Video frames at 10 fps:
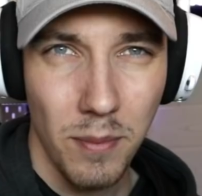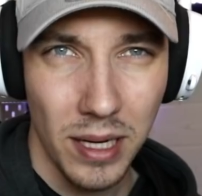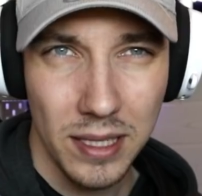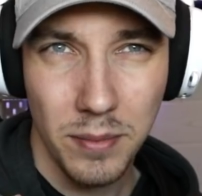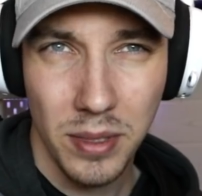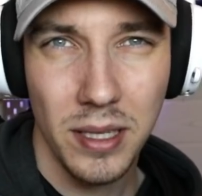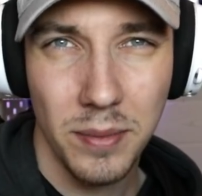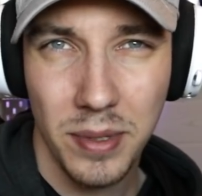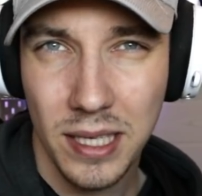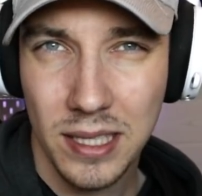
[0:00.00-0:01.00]
but the building
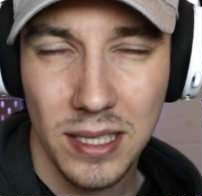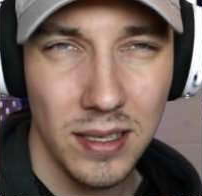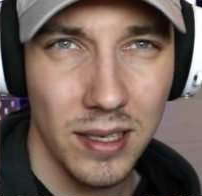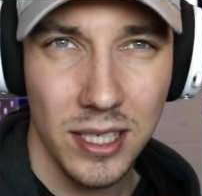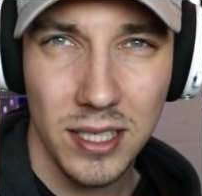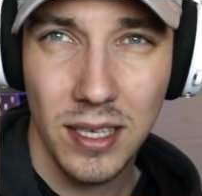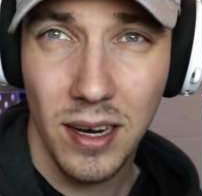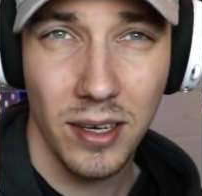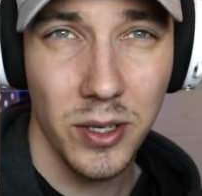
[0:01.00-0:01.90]
pieces are just not